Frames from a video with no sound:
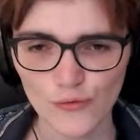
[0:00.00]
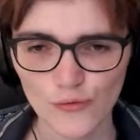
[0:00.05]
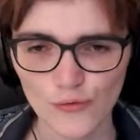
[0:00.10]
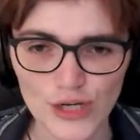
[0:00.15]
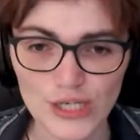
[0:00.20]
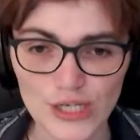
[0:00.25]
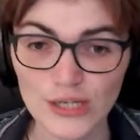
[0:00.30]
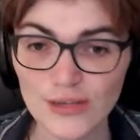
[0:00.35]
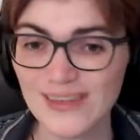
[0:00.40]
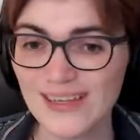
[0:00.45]

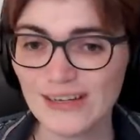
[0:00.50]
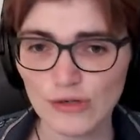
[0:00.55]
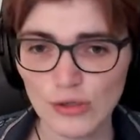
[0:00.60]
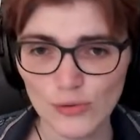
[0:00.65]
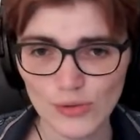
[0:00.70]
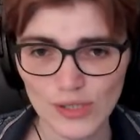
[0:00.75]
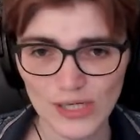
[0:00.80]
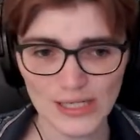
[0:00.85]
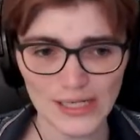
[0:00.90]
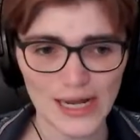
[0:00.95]
redone their
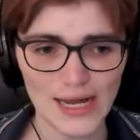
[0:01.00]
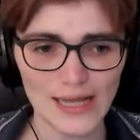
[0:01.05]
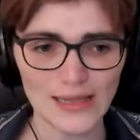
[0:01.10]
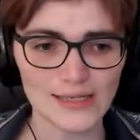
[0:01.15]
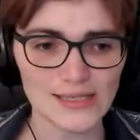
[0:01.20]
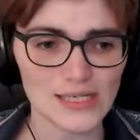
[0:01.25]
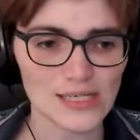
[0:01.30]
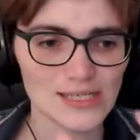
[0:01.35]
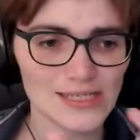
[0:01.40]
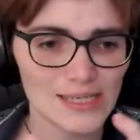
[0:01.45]
own
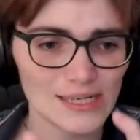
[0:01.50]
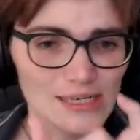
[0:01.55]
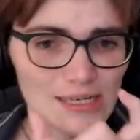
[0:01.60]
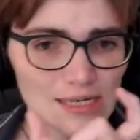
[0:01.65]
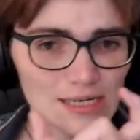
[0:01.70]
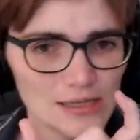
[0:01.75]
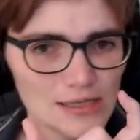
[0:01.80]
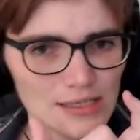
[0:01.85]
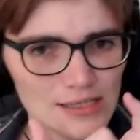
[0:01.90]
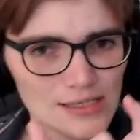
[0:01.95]
analysis,
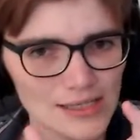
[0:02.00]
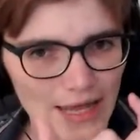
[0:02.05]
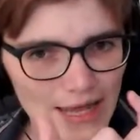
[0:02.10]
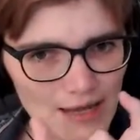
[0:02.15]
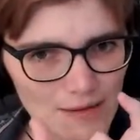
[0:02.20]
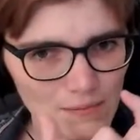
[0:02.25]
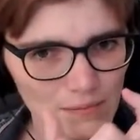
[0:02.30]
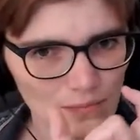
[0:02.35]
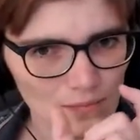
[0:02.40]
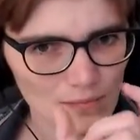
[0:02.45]
taking the
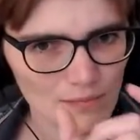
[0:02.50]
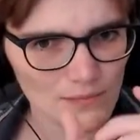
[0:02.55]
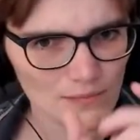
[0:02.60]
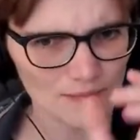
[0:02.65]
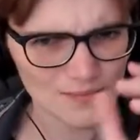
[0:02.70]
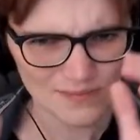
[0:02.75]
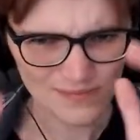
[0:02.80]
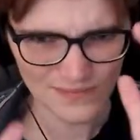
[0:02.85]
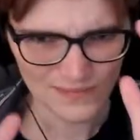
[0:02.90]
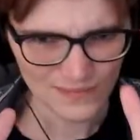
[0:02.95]
same
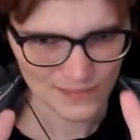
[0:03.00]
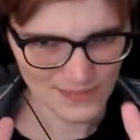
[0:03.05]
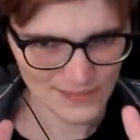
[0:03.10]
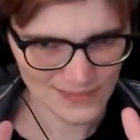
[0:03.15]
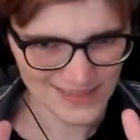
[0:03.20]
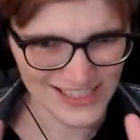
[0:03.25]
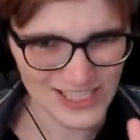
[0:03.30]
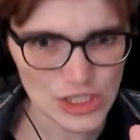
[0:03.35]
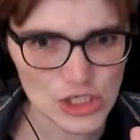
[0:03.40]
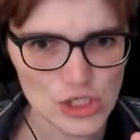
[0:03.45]

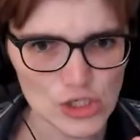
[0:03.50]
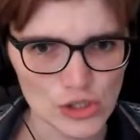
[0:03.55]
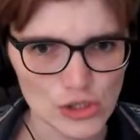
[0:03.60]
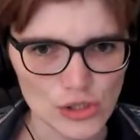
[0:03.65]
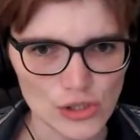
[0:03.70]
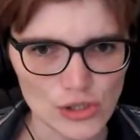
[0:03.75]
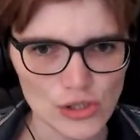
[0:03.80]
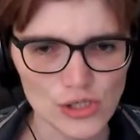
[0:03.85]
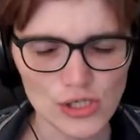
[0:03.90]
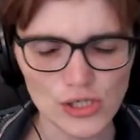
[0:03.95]

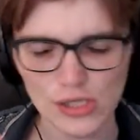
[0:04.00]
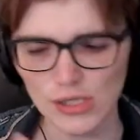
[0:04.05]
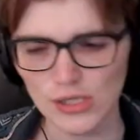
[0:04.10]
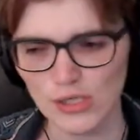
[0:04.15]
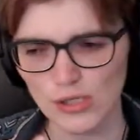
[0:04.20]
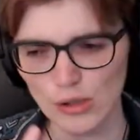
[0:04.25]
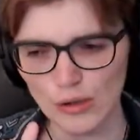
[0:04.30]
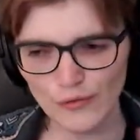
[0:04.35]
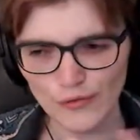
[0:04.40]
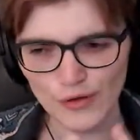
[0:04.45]
distance
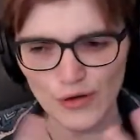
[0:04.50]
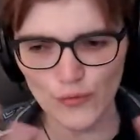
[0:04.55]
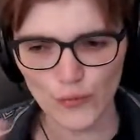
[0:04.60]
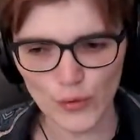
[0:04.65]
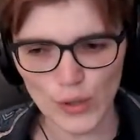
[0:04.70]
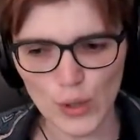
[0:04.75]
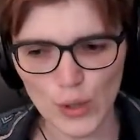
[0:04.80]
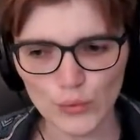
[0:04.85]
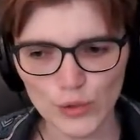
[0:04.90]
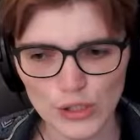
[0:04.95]
of, if
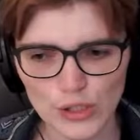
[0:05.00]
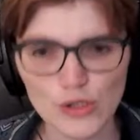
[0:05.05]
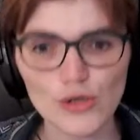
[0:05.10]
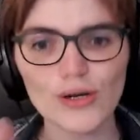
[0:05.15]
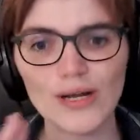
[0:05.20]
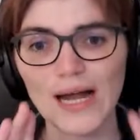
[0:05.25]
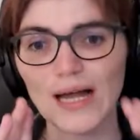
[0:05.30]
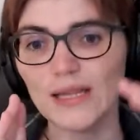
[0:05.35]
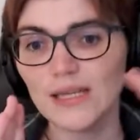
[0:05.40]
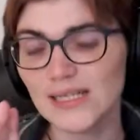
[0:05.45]
we only took
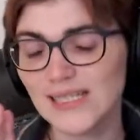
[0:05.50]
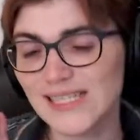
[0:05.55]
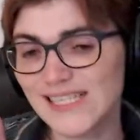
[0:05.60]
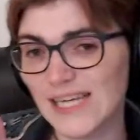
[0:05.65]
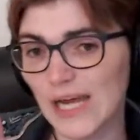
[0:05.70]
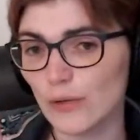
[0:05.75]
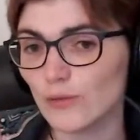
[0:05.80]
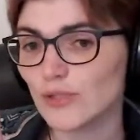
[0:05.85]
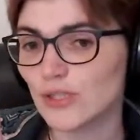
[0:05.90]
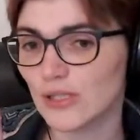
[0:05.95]
galaxies
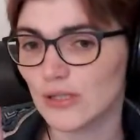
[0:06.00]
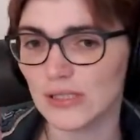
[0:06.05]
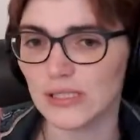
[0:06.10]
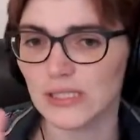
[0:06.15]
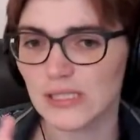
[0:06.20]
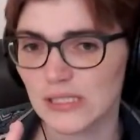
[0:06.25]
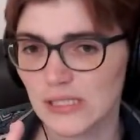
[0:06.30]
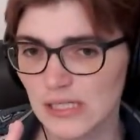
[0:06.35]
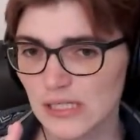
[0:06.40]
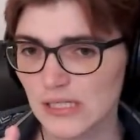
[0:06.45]
out to
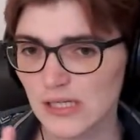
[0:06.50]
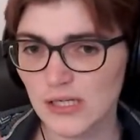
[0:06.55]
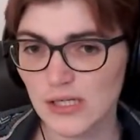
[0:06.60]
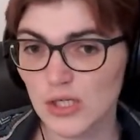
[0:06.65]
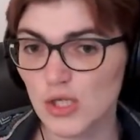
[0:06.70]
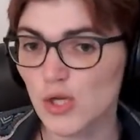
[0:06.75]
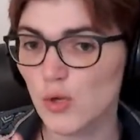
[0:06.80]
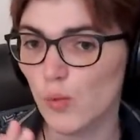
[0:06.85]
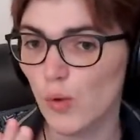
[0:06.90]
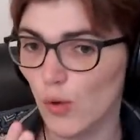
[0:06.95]
this
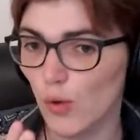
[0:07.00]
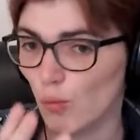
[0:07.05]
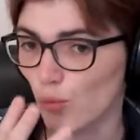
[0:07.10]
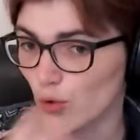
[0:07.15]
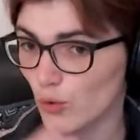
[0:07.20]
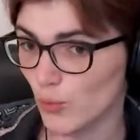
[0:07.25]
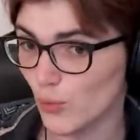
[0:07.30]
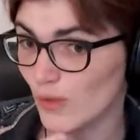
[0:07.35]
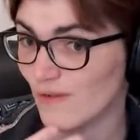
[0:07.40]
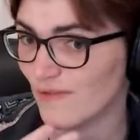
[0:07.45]
distance, what
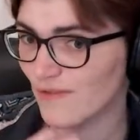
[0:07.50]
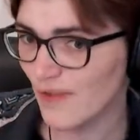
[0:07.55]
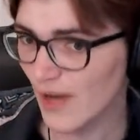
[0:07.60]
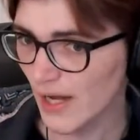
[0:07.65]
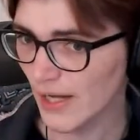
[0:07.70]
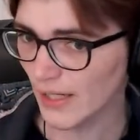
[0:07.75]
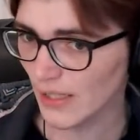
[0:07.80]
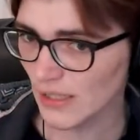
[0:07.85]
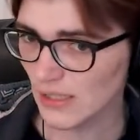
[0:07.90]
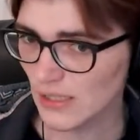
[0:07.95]
would we
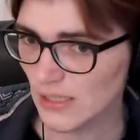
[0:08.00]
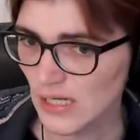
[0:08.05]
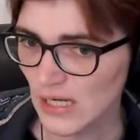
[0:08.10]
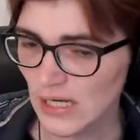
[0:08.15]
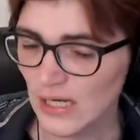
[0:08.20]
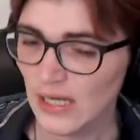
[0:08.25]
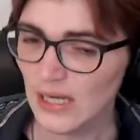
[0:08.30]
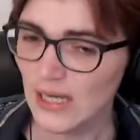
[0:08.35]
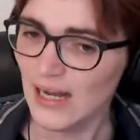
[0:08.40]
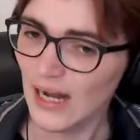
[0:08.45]
find?
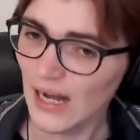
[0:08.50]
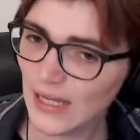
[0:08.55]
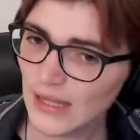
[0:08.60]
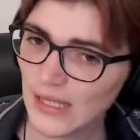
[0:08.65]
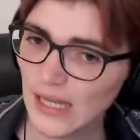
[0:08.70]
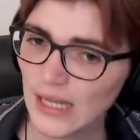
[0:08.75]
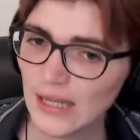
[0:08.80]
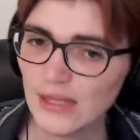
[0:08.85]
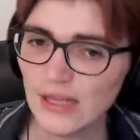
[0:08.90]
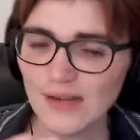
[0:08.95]
And
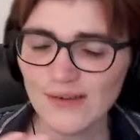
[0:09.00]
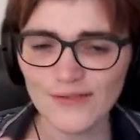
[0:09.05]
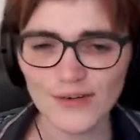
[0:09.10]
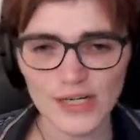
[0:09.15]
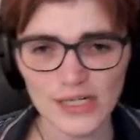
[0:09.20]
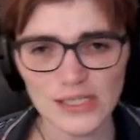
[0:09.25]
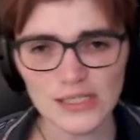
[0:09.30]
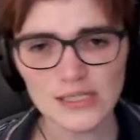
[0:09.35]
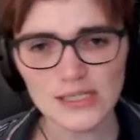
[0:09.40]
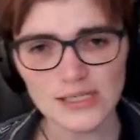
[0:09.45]
then they
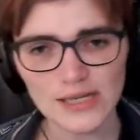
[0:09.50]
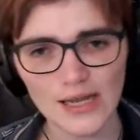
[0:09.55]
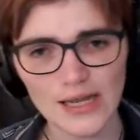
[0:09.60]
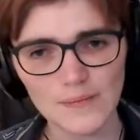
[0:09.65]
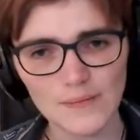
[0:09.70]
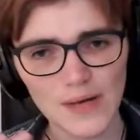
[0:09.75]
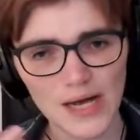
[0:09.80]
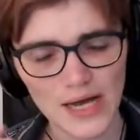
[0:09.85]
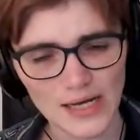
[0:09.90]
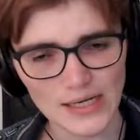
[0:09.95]
find the
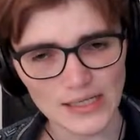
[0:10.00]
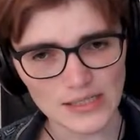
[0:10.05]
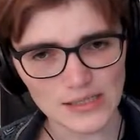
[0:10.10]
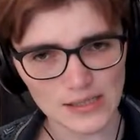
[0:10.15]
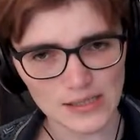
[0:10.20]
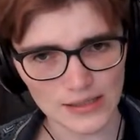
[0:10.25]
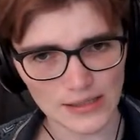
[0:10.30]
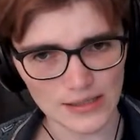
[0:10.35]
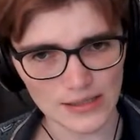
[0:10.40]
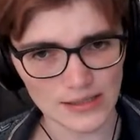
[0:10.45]
same as
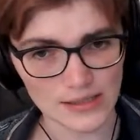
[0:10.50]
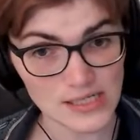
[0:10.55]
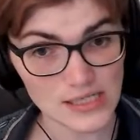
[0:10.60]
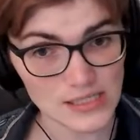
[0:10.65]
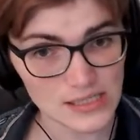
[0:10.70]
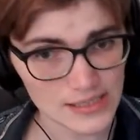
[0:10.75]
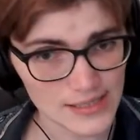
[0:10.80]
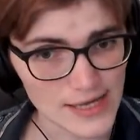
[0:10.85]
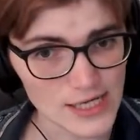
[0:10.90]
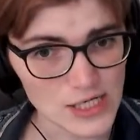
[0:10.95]
the
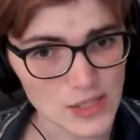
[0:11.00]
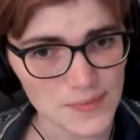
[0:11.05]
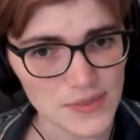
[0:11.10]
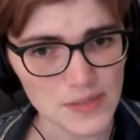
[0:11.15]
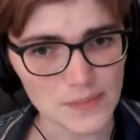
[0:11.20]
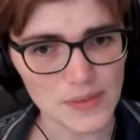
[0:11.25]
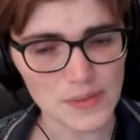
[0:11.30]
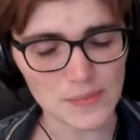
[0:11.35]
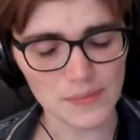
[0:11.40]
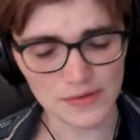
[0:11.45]

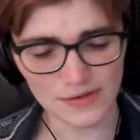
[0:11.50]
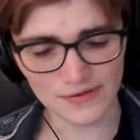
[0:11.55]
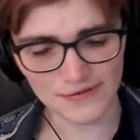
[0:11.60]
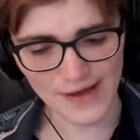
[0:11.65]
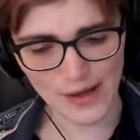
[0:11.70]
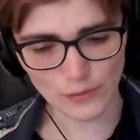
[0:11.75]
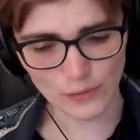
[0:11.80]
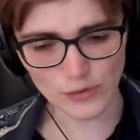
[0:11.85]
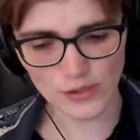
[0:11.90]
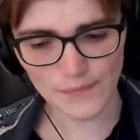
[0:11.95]
CCHP people have
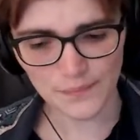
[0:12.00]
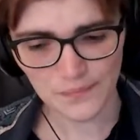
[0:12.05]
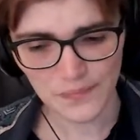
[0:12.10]
found.